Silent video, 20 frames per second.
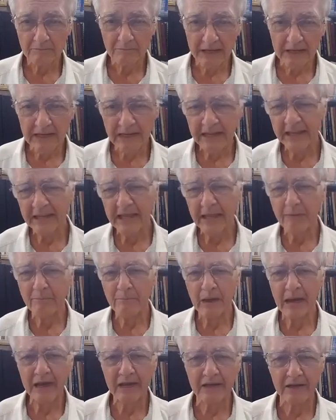And then they
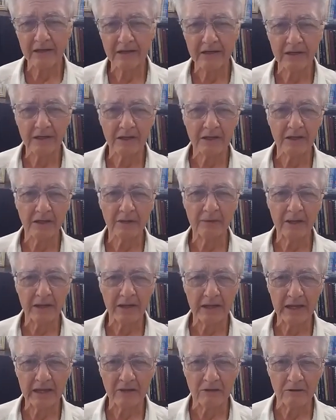came back a little
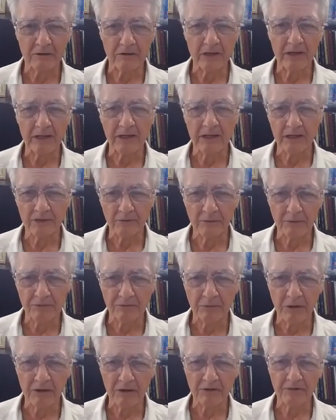bit later, and it
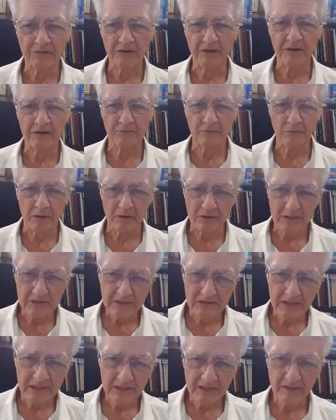was one of those things where
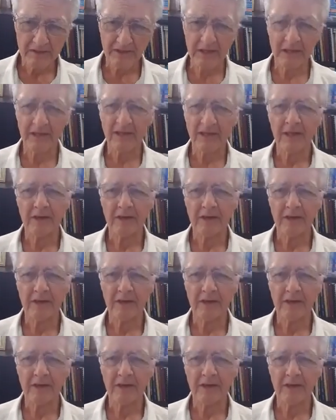they